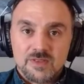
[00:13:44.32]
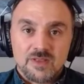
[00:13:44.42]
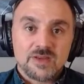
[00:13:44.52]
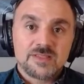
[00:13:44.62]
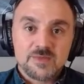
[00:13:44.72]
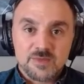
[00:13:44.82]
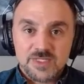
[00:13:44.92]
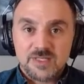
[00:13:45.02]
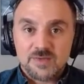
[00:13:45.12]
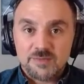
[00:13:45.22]
a lot of times we're
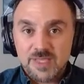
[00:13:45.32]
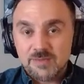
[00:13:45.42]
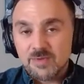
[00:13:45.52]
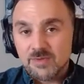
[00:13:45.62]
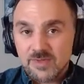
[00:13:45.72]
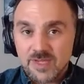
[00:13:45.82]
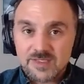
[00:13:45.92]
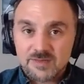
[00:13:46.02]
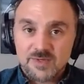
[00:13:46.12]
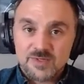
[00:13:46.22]
dealing with people, with
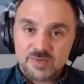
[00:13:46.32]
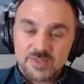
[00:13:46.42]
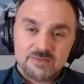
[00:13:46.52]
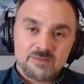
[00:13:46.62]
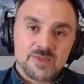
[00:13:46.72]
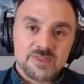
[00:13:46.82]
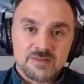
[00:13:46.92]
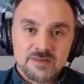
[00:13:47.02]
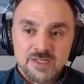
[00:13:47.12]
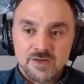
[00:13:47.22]
customers, with
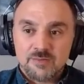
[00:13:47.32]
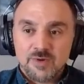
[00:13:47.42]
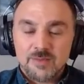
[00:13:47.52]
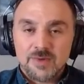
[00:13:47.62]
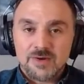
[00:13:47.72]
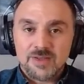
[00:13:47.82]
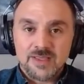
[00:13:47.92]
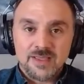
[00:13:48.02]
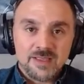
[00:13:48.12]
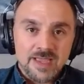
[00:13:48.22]
a
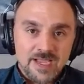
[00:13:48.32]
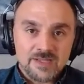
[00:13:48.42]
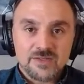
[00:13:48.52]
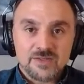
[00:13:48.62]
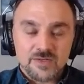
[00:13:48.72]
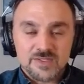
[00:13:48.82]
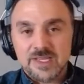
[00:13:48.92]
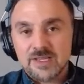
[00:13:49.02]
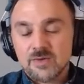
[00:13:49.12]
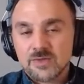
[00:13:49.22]
primary actor or
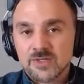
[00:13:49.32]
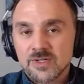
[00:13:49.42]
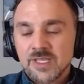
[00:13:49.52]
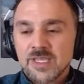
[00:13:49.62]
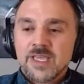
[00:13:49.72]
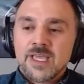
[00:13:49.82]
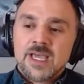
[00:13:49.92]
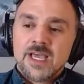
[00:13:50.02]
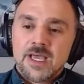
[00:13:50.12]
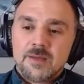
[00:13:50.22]
stakeholder,
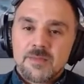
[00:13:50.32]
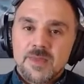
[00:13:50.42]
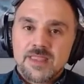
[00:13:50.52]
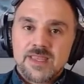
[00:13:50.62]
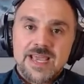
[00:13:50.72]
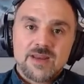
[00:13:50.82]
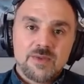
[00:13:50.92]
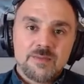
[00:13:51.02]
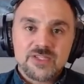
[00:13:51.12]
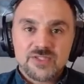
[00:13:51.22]
and then how do
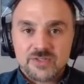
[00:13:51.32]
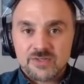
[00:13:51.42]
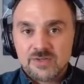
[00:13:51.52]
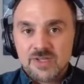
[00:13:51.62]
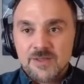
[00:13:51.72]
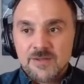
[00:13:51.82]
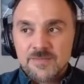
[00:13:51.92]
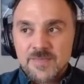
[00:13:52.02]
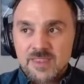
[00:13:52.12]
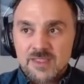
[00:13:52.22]
we measure
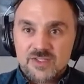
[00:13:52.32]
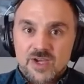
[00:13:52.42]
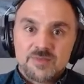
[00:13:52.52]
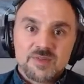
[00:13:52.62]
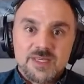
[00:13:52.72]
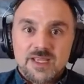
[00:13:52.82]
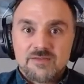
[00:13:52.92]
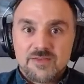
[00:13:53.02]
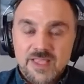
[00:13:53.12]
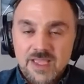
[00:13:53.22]
the job to be
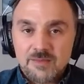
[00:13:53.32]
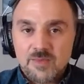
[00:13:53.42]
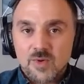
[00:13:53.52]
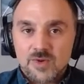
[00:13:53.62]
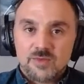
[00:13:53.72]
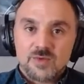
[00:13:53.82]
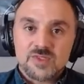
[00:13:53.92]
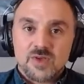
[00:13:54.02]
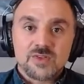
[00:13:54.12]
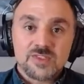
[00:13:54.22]
done for them or the
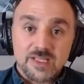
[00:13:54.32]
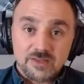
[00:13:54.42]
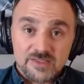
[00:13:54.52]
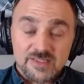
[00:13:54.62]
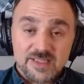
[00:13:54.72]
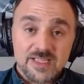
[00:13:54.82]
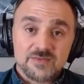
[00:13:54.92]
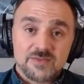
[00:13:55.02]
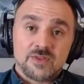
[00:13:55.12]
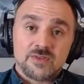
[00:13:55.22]
results that look
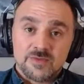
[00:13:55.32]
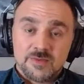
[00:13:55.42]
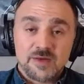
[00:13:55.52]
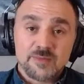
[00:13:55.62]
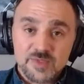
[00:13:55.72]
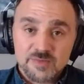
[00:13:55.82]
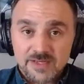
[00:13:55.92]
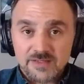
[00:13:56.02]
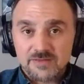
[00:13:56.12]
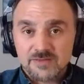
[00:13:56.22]
successful from their
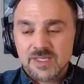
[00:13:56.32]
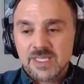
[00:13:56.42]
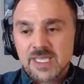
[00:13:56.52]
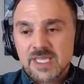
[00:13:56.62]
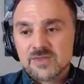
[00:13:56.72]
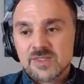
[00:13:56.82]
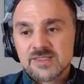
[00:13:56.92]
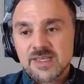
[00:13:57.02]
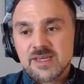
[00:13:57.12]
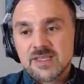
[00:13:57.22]
perspective? And so
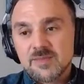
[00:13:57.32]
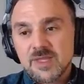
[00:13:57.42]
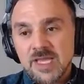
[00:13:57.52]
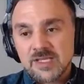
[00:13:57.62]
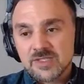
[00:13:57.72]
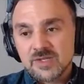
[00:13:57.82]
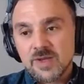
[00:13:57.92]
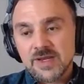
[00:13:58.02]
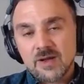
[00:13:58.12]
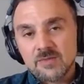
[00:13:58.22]
this data can be actually
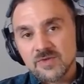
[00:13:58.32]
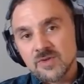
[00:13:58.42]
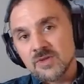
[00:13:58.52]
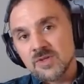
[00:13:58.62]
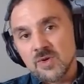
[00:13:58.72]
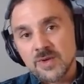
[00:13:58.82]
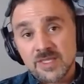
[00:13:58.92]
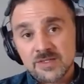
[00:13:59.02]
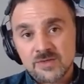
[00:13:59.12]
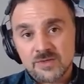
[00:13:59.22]
quite helpful going
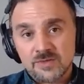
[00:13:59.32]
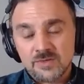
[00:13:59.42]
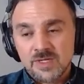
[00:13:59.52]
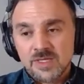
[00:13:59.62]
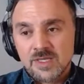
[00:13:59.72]
into